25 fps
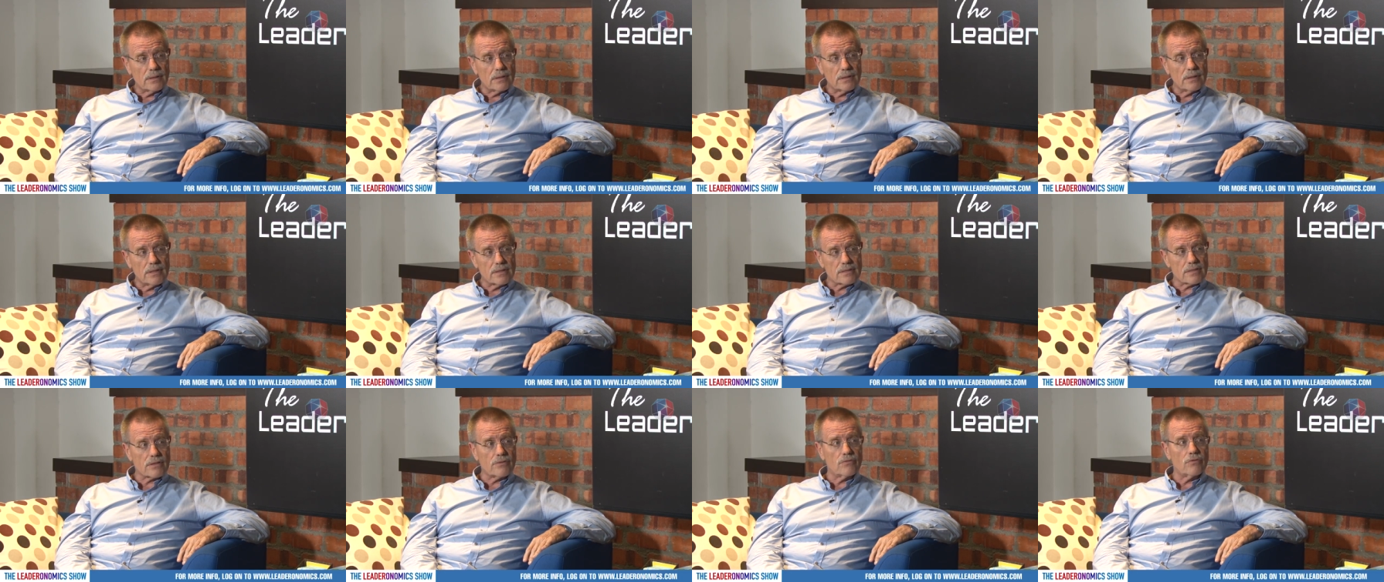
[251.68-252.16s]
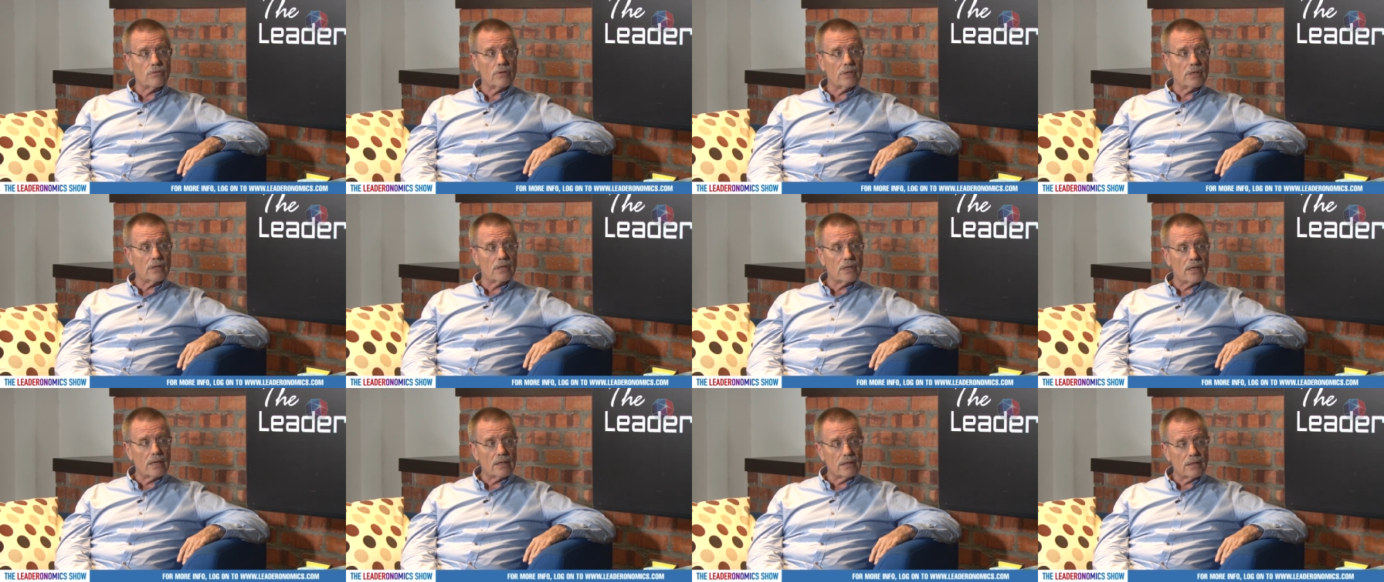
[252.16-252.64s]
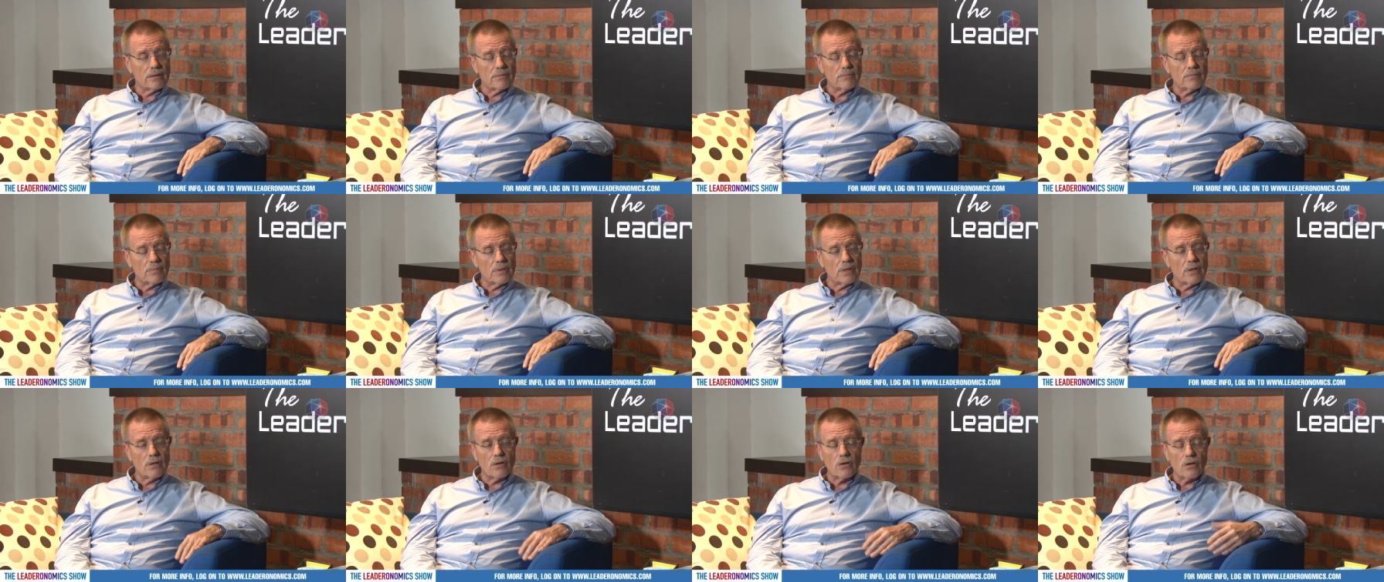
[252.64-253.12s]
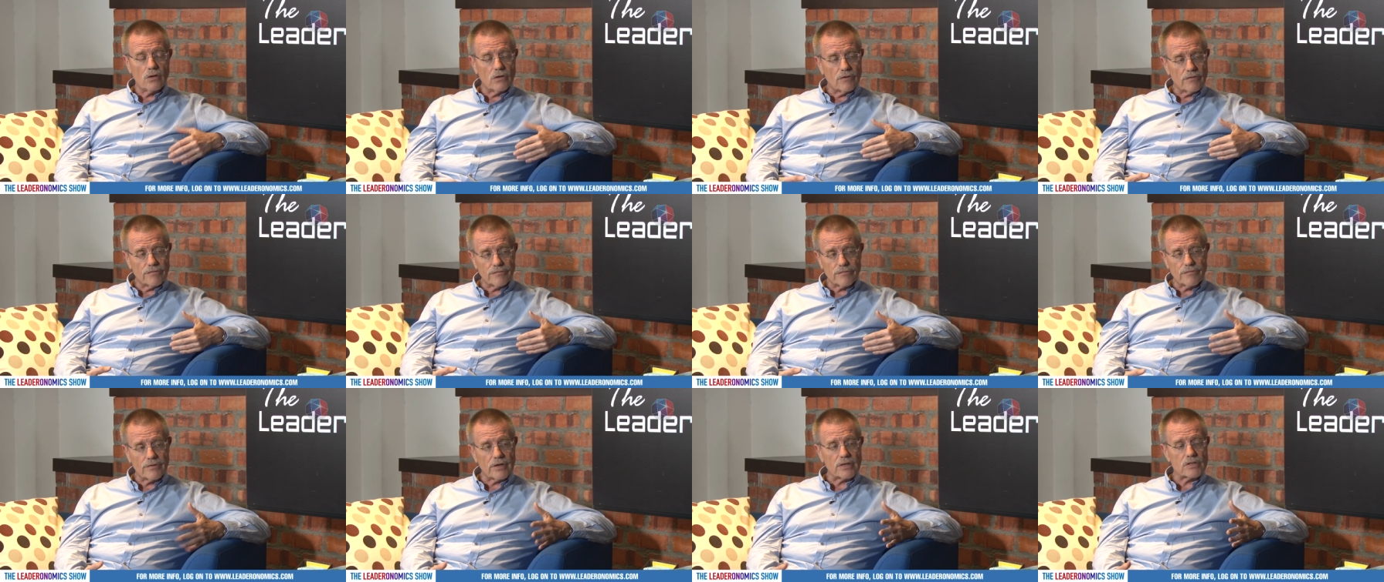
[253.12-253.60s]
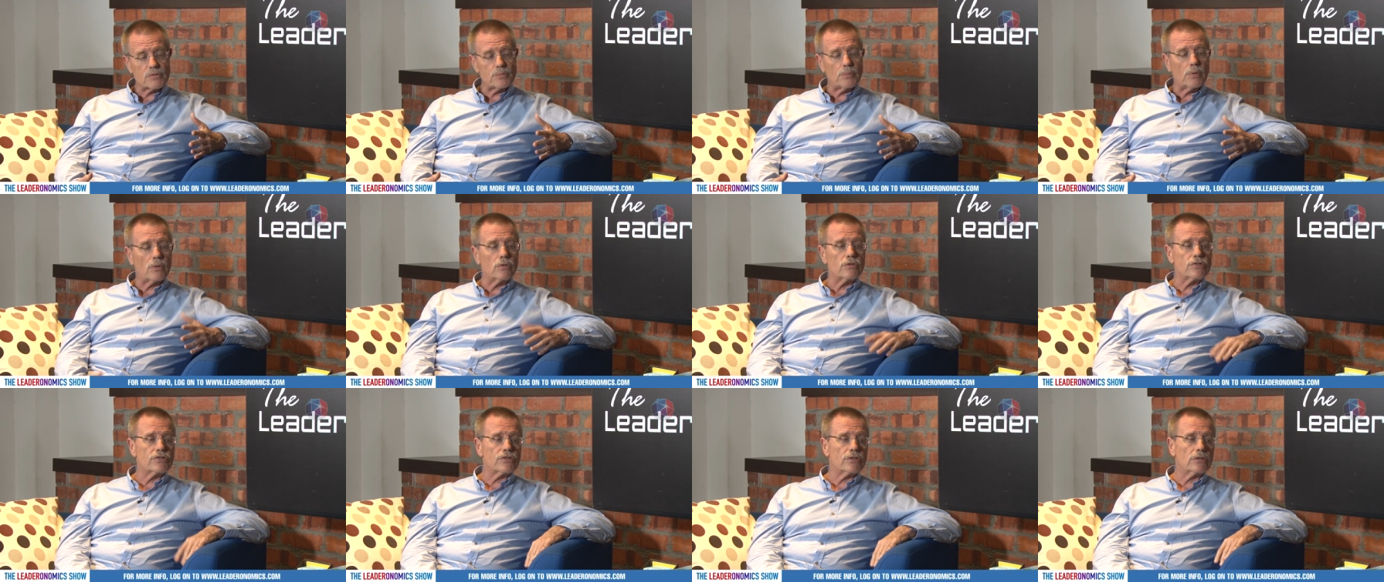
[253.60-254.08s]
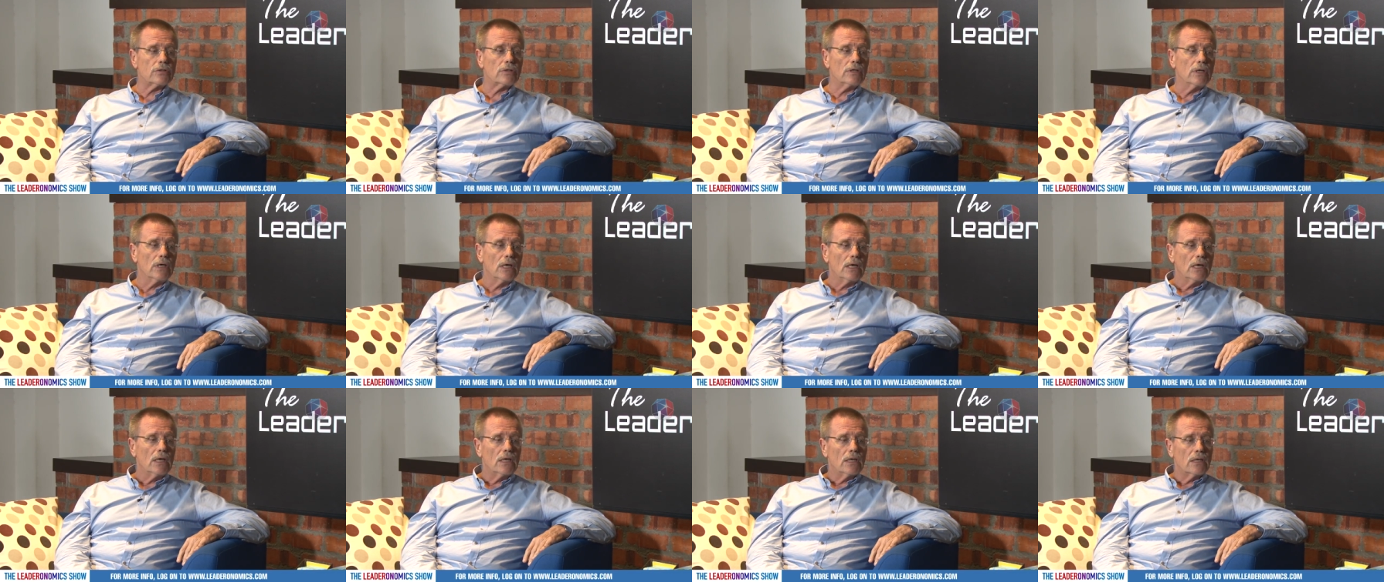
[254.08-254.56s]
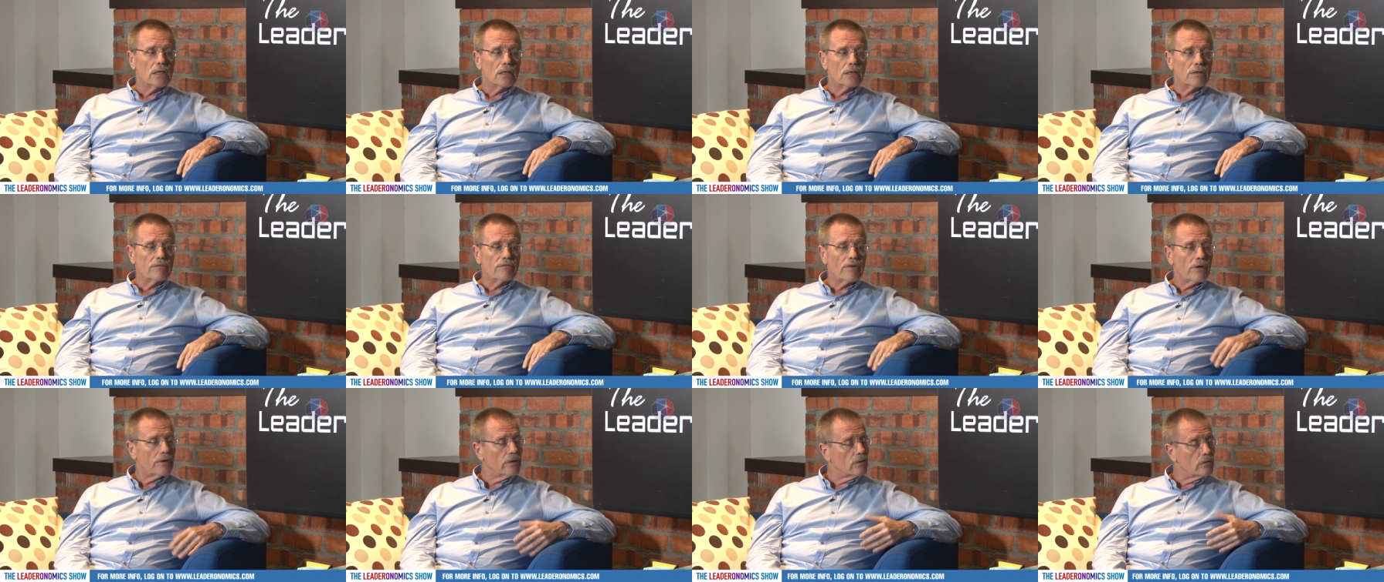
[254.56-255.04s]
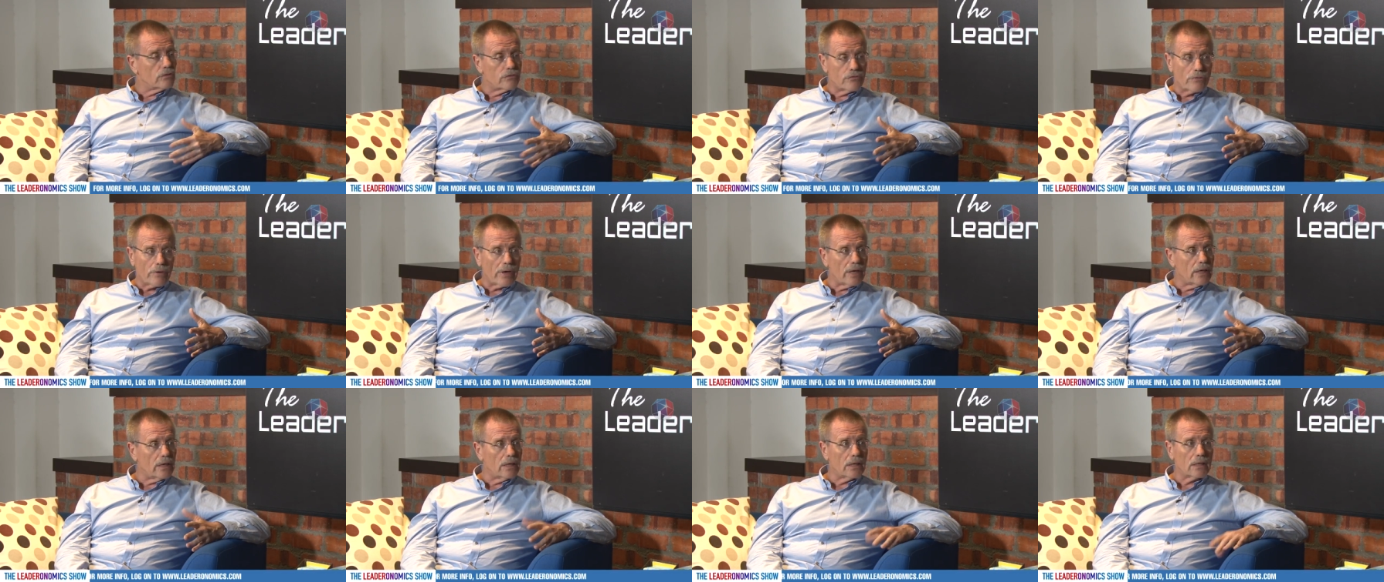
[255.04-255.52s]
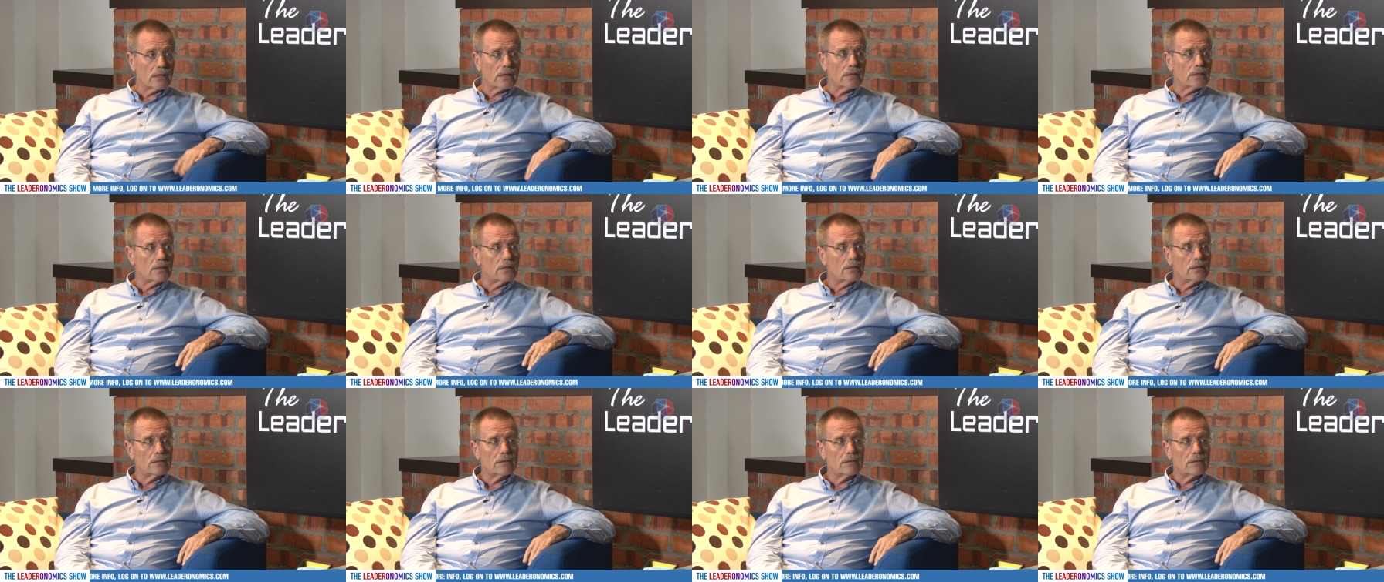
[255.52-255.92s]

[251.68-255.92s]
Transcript: his career, and a lot of exposure, very good training,